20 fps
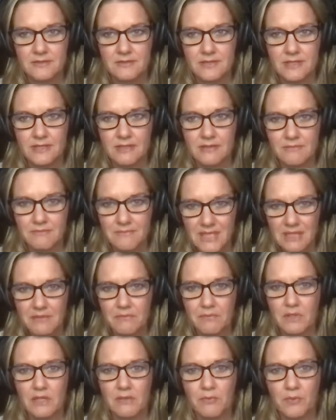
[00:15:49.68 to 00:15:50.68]
that you meet
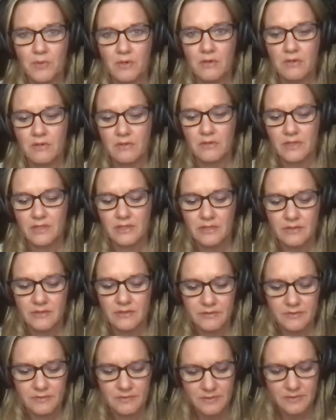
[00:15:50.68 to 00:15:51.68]
people and
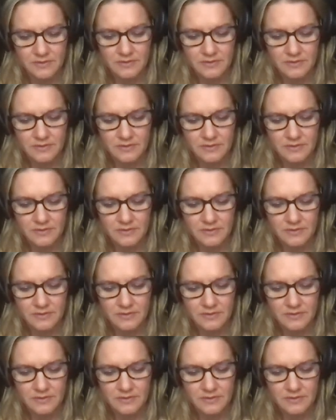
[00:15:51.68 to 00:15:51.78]
you.